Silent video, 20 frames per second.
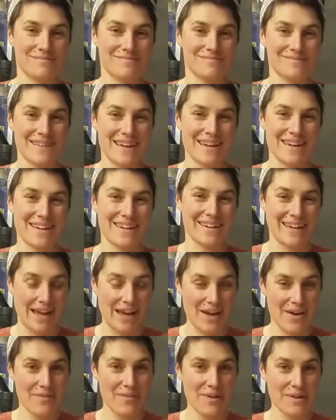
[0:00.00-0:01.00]
Hi,
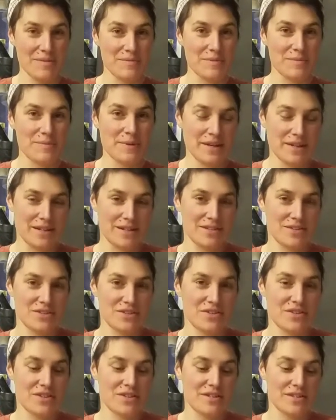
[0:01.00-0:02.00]
welcome to Viennese
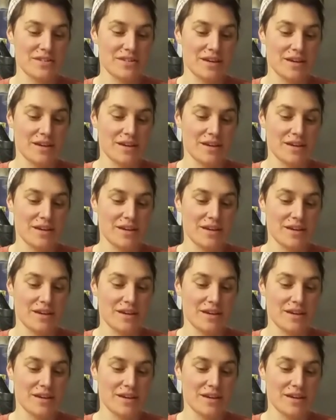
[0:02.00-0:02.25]
Cheese